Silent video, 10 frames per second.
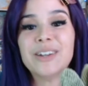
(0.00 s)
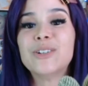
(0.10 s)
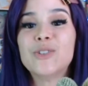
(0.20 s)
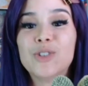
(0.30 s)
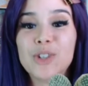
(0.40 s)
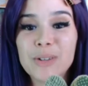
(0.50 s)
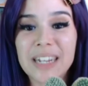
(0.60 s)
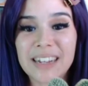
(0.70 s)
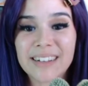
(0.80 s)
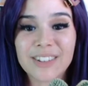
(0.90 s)

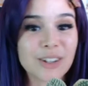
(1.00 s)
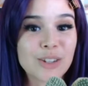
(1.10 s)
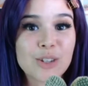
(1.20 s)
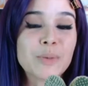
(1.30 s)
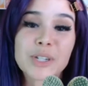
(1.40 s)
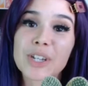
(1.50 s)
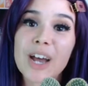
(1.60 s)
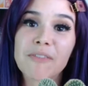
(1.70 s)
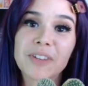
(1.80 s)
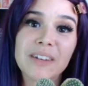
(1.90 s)
Judy looks super
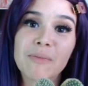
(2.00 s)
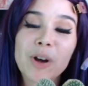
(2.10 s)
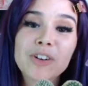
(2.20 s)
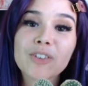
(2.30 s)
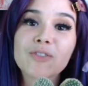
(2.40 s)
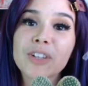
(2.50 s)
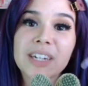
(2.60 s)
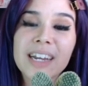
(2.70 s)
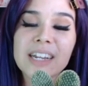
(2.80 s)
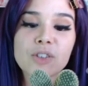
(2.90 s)
soft and wonderful and
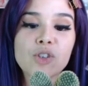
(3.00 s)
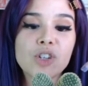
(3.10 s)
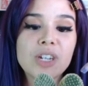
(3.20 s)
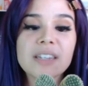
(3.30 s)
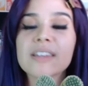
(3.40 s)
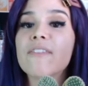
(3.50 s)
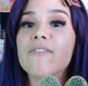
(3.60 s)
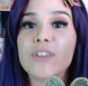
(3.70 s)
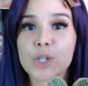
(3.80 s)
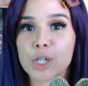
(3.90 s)
nice. She is
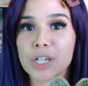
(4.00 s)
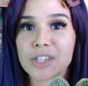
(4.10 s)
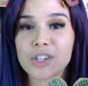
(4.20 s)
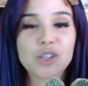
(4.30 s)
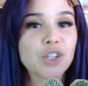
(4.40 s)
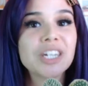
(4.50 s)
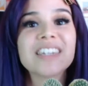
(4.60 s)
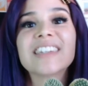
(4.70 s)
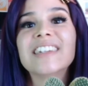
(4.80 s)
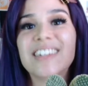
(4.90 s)
vicious. She
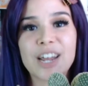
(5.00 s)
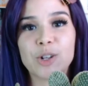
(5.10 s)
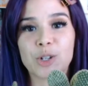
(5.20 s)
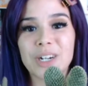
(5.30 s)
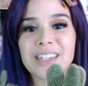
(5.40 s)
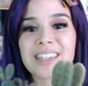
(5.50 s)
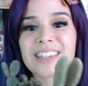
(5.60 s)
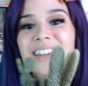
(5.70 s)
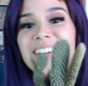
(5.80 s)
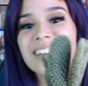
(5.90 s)
is
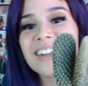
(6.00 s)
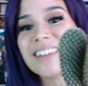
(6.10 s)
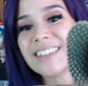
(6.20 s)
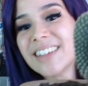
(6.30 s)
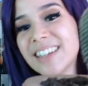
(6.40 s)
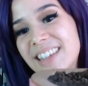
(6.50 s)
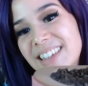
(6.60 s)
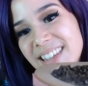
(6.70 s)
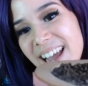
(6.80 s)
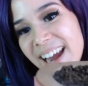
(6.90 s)
dangerous. Look at
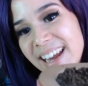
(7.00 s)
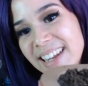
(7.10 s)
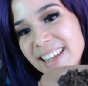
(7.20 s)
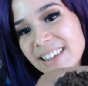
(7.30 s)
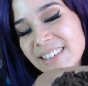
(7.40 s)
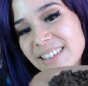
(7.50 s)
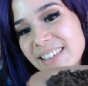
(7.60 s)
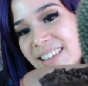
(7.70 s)
these tiny little